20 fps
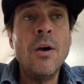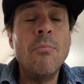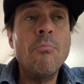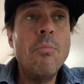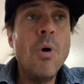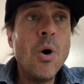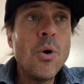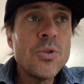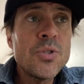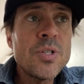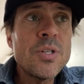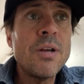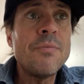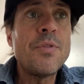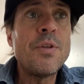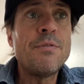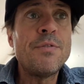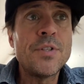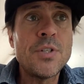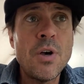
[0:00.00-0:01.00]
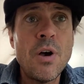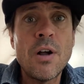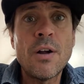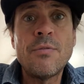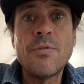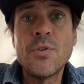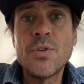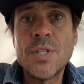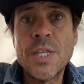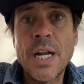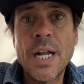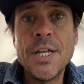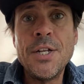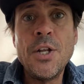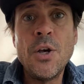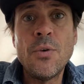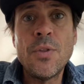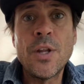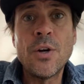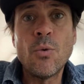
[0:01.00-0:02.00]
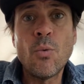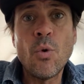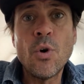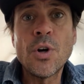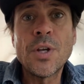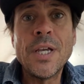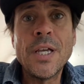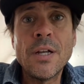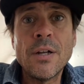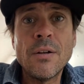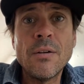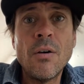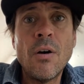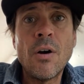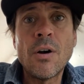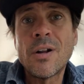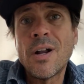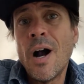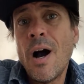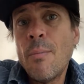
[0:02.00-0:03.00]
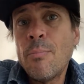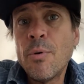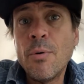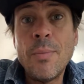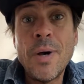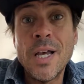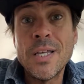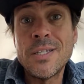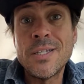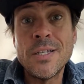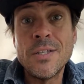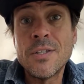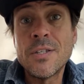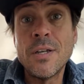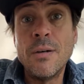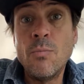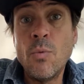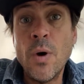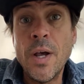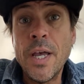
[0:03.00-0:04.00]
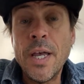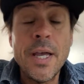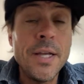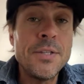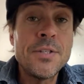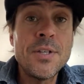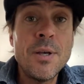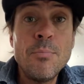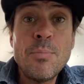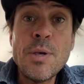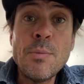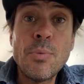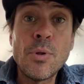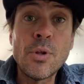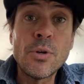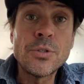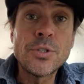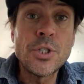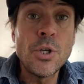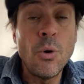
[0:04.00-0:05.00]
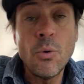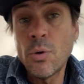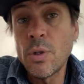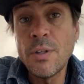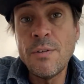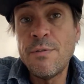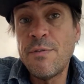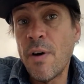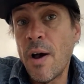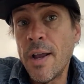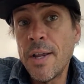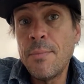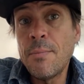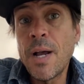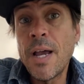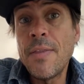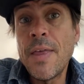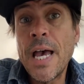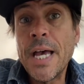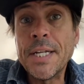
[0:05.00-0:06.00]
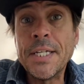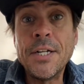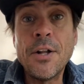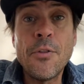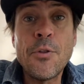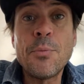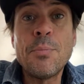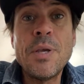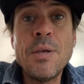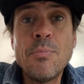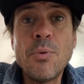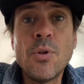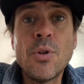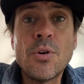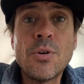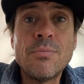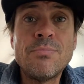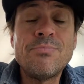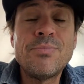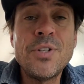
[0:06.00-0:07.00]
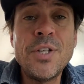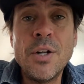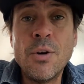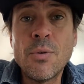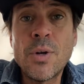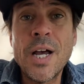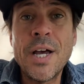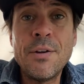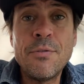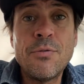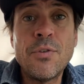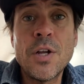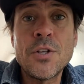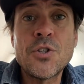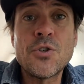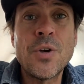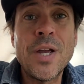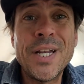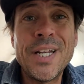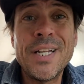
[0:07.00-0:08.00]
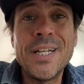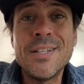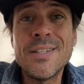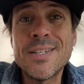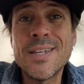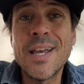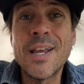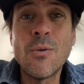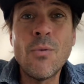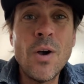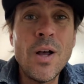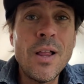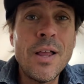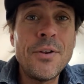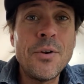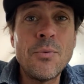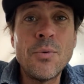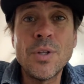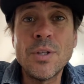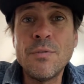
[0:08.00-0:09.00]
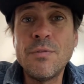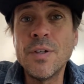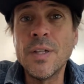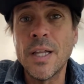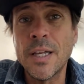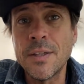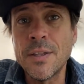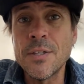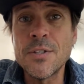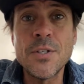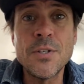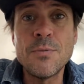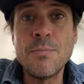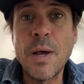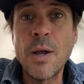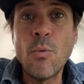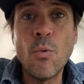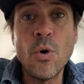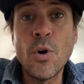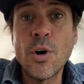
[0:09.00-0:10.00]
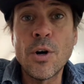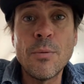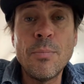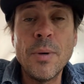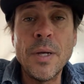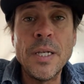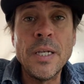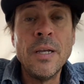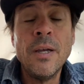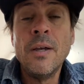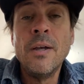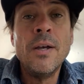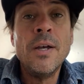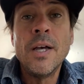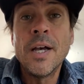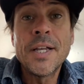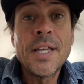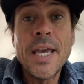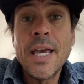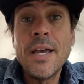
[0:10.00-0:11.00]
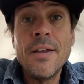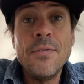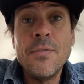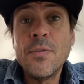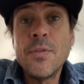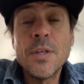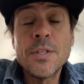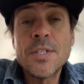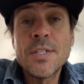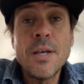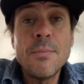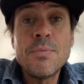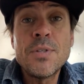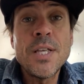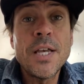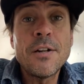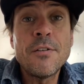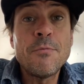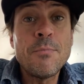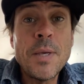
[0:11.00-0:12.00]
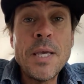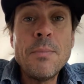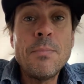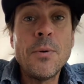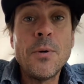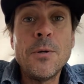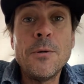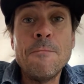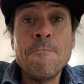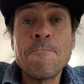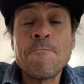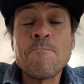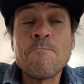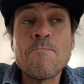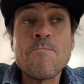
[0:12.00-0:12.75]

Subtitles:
most of the photographers that I know that are working are compromised in some way. And some people are totally fine by that. And other people are, you know, kind of frustrated and saying, well, I don't really feel like this is my work. But again, the subset of people